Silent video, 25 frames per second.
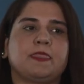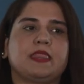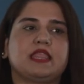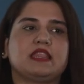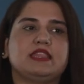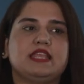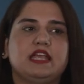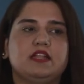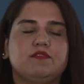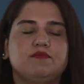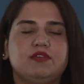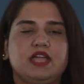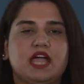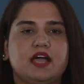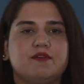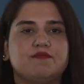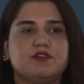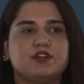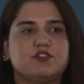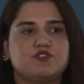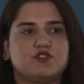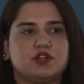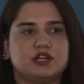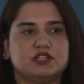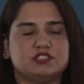Then we have
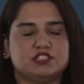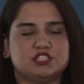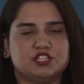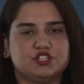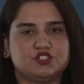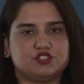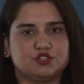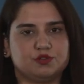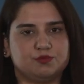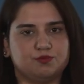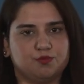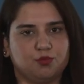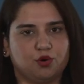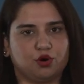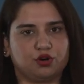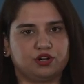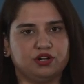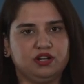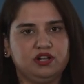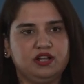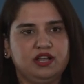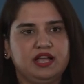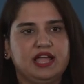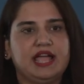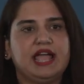a transition
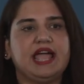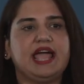model,